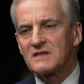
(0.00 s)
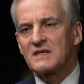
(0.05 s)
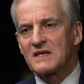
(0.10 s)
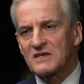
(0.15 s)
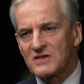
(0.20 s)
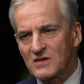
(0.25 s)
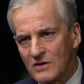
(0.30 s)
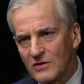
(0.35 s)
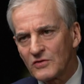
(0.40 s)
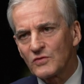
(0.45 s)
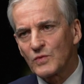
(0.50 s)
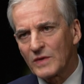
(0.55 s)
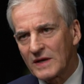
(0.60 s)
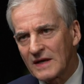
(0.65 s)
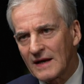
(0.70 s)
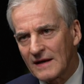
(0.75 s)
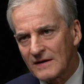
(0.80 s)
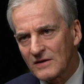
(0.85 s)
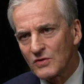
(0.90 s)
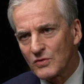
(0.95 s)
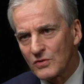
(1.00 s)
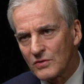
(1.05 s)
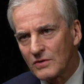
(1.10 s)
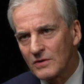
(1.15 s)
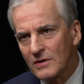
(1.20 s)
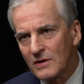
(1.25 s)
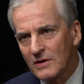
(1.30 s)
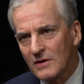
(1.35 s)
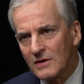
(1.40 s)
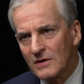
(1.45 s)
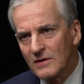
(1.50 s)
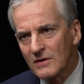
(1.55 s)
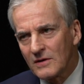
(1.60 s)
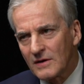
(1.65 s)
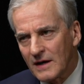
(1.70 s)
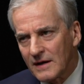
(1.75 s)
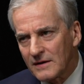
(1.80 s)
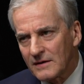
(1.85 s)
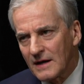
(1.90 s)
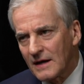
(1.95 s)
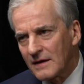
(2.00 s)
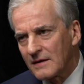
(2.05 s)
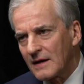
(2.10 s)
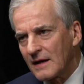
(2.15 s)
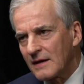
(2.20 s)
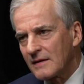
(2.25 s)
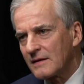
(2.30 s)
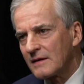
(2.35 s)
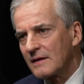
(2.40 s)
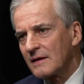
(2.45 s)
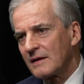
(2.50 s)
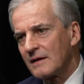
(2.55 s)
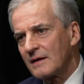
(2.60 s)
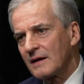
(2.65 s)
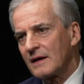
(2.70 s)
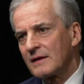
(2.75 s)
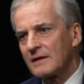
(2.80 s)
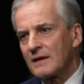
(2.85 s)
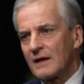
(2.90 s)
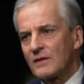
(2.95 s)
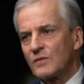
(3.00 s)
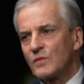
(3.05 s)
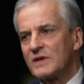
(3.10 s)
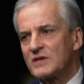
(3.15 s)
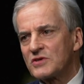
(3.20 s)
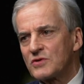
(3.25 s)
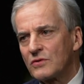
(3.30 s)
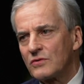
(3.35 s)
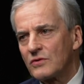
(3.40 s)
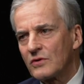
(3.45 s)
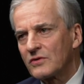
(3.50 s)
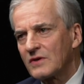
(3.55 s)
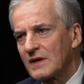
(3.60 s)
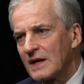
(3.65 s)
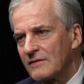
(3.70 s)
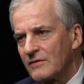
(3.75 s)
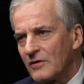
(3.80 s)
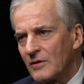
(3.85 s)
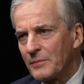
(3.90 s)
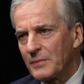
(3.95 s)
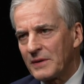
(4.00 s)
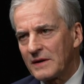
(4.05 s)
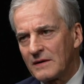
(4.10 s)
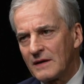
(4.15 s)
There's a lot we can do. And, and, and, uh, and, and we should not give up.